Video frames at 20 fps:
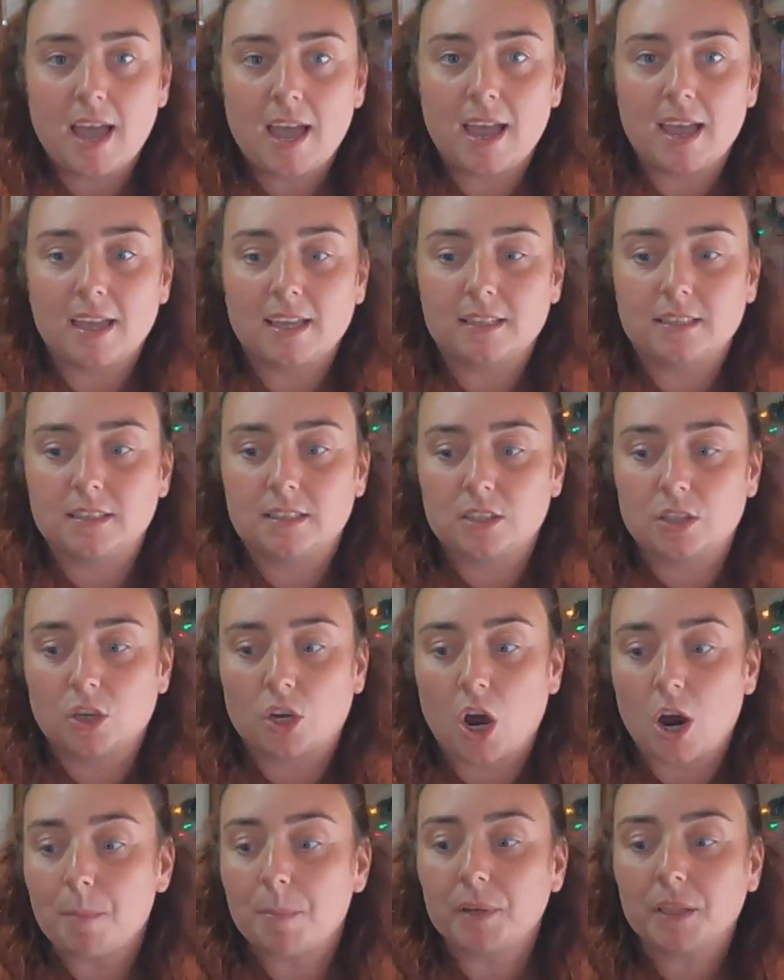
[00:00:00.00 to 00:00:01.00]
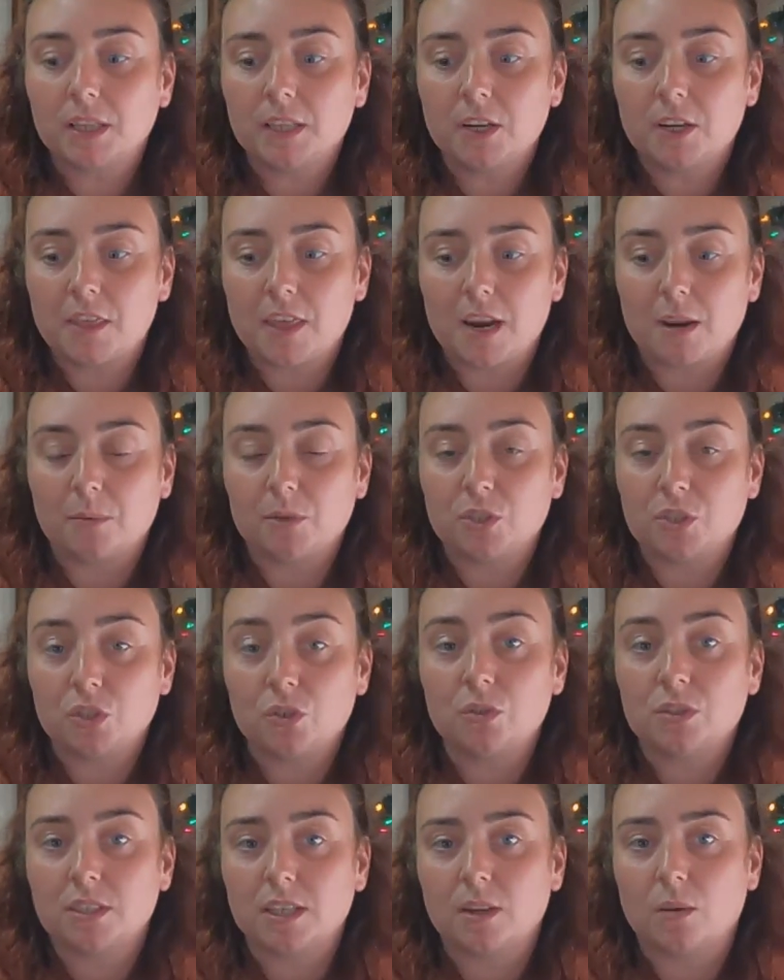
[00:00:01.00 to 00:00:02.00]
And the carpet cleaner that I was
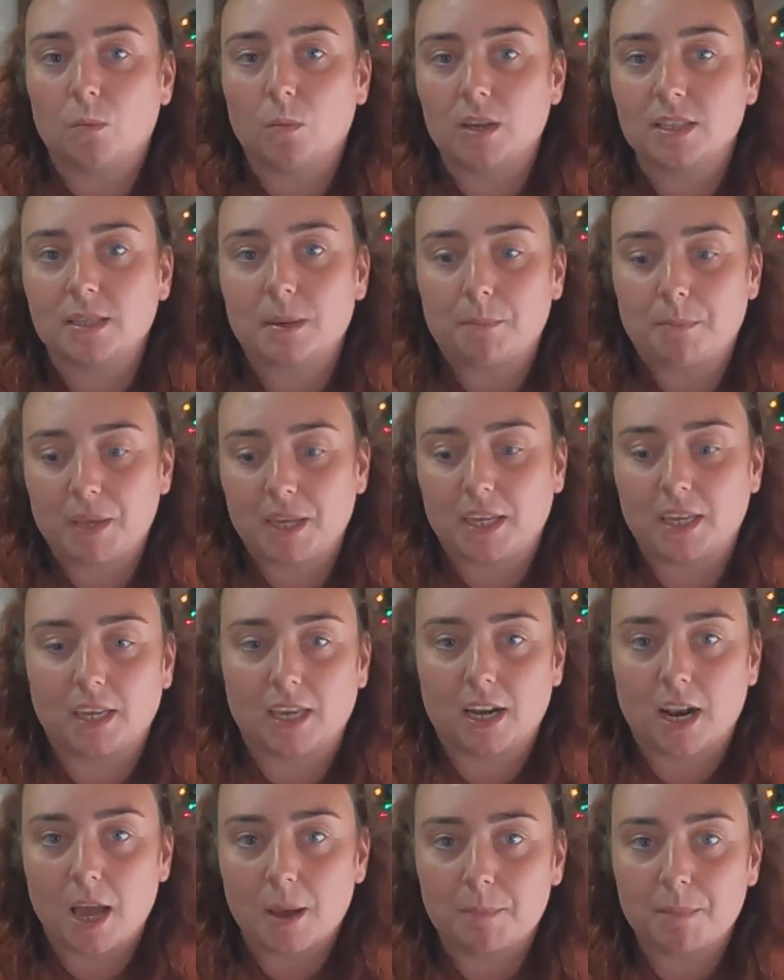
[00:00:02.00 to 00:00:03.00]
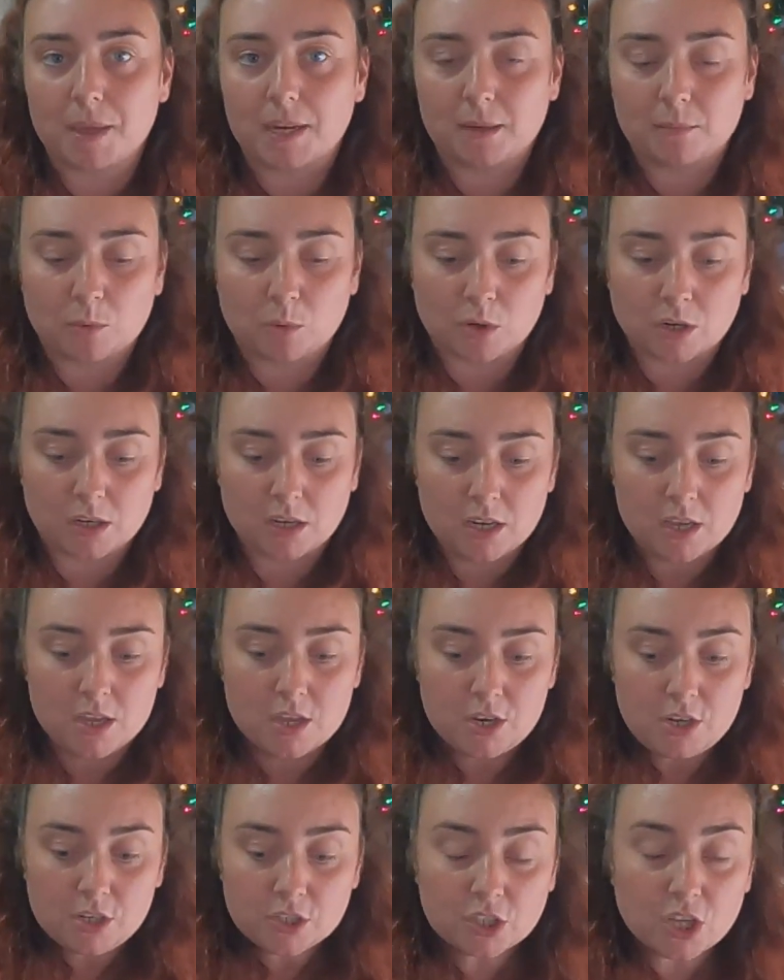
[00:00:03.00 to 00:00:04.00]
using wasn't picking it up anymore.
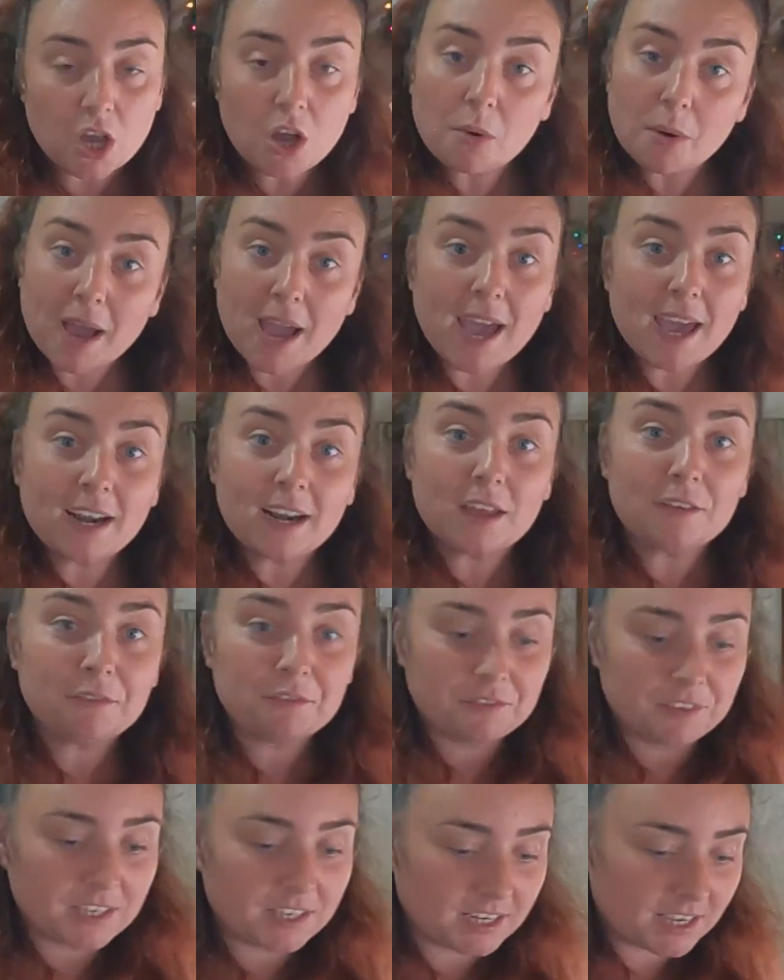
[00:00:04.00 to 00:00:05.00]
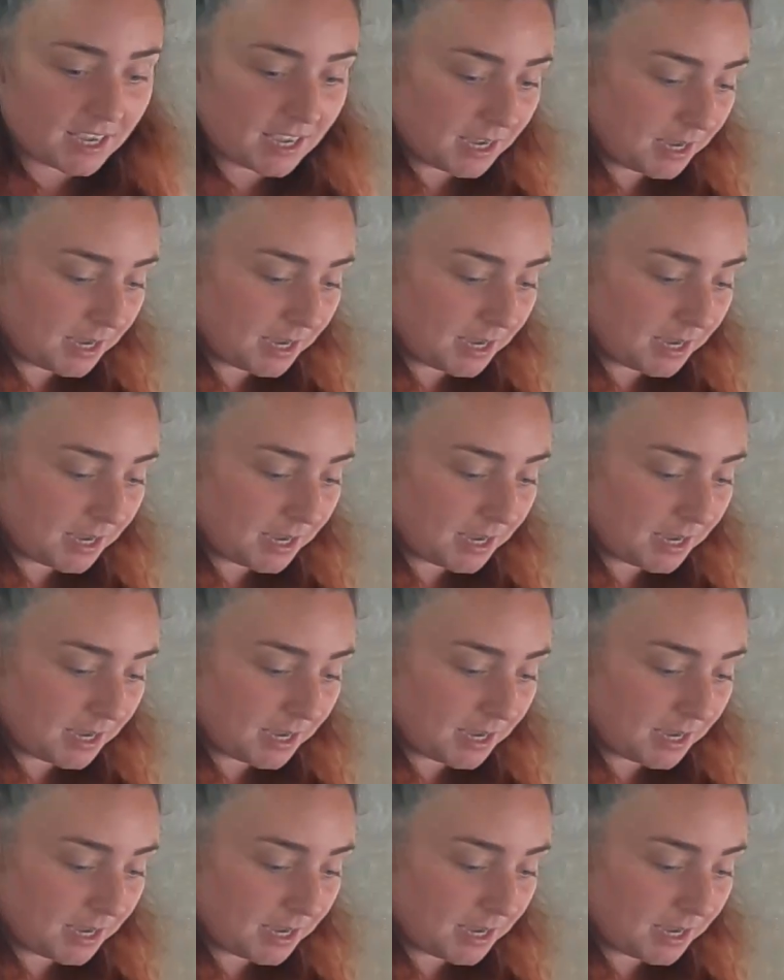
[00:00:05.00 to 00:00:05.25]
So I had enough of it,